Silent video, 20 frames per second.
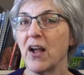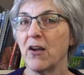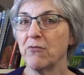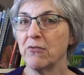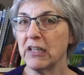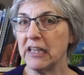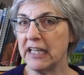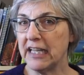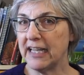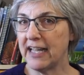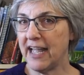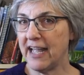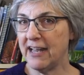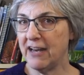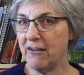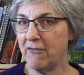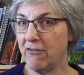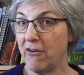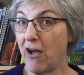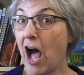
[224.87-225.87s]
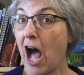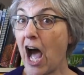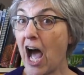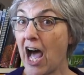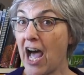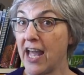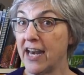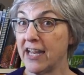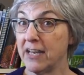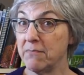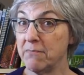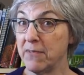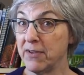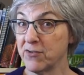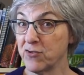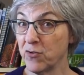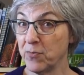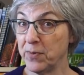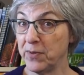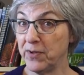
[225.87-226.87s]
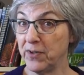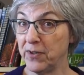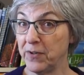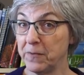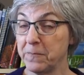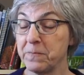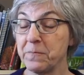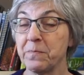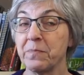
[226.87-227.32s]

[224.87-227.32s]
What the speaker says: are really kind of hot and miserable.